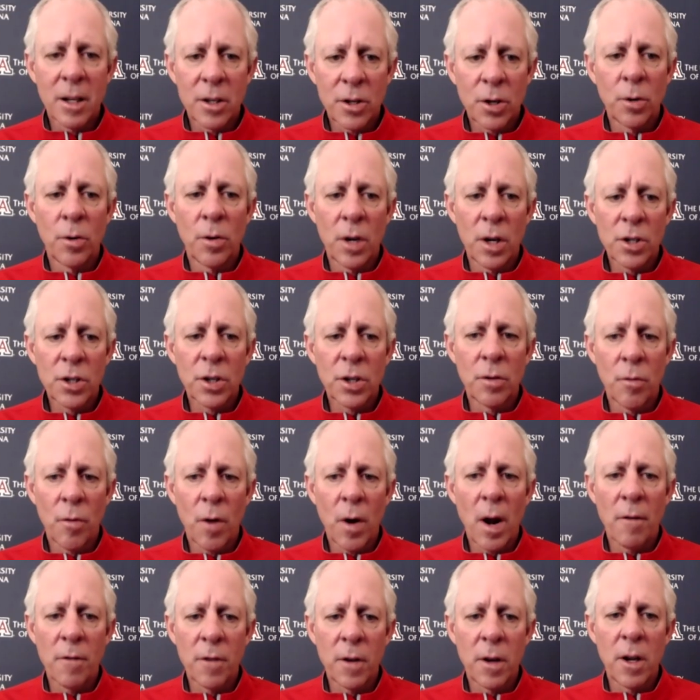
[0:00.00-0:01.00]
the tuition
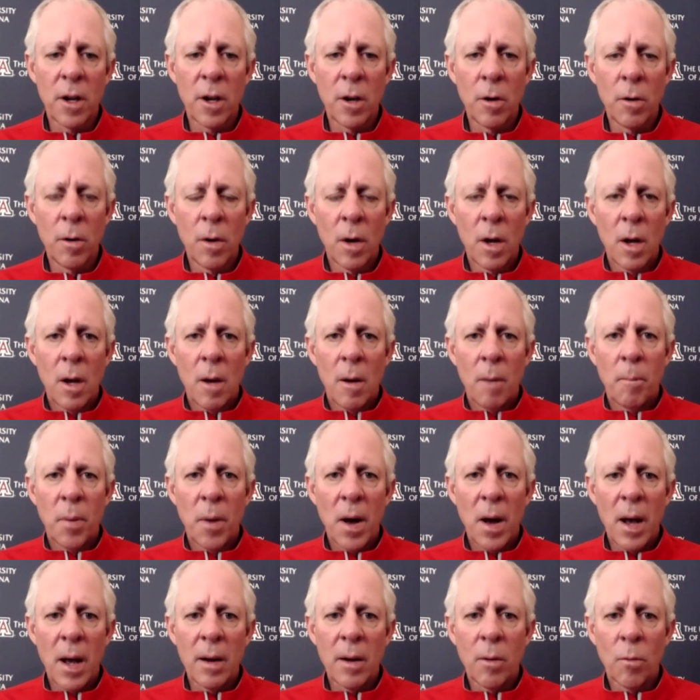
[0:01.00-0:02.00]
revenue,
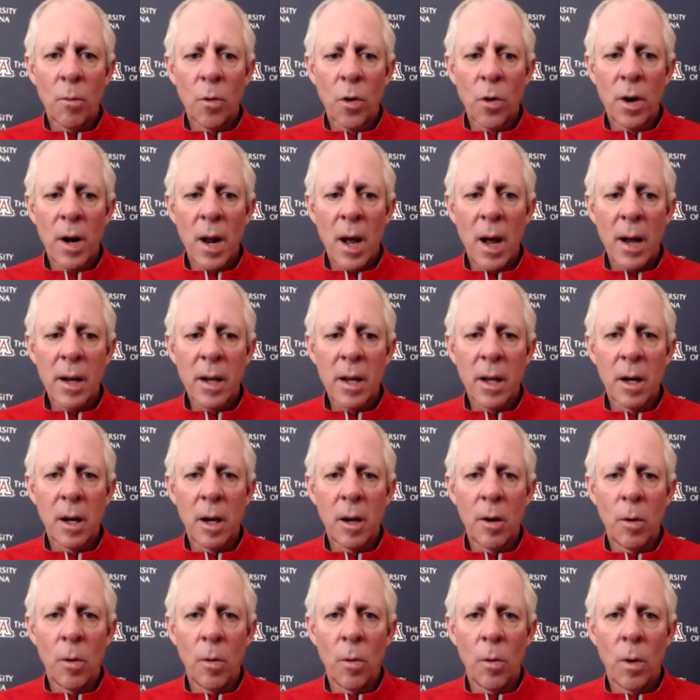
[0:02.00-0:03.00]
but we're not going
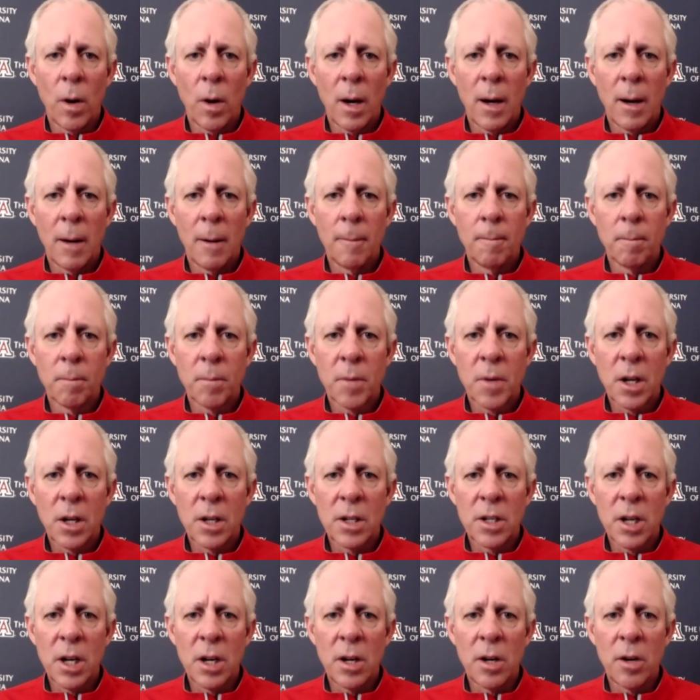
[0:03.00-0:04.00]
to um,
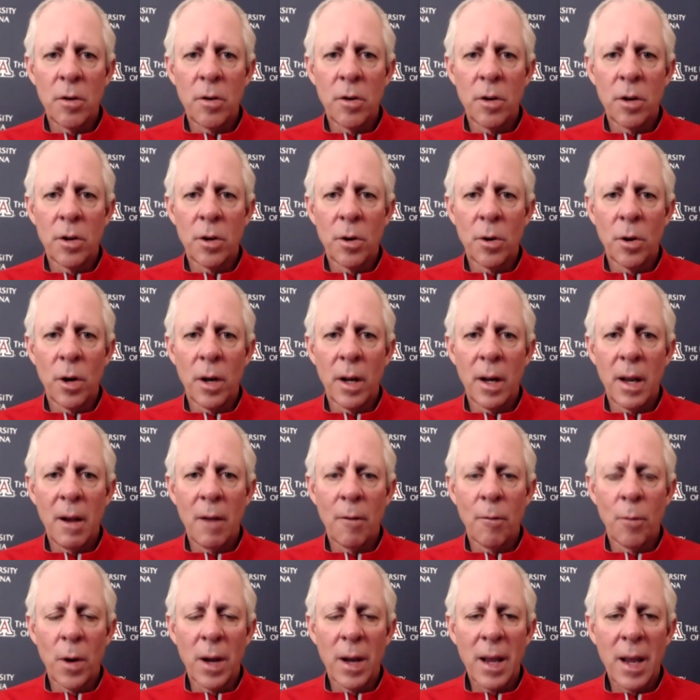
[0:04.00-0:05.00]
continue to do it
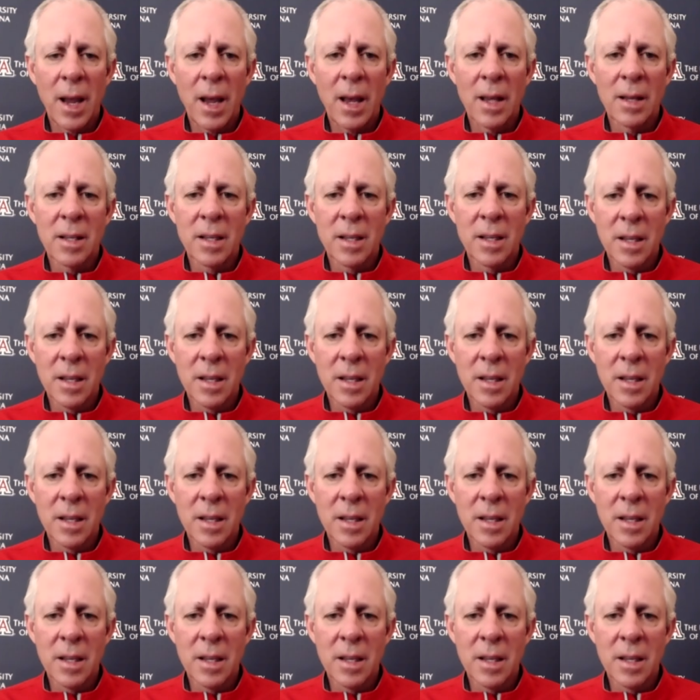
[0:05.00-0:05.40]
if we can't